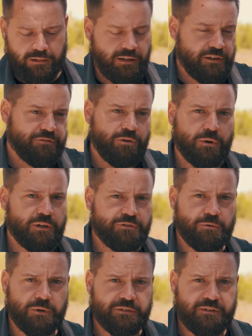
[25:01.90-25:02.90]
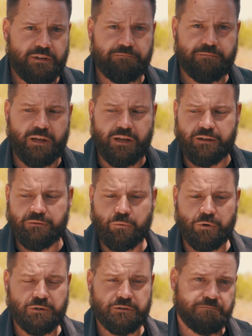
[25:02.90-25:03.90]
let us know what else you want to see, and
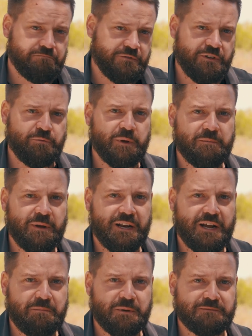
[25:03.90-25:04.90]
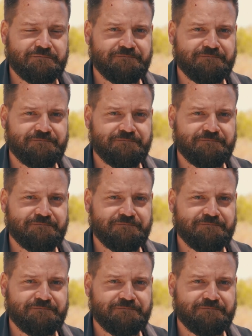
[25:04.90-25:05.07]
we'll see if we can make it happen.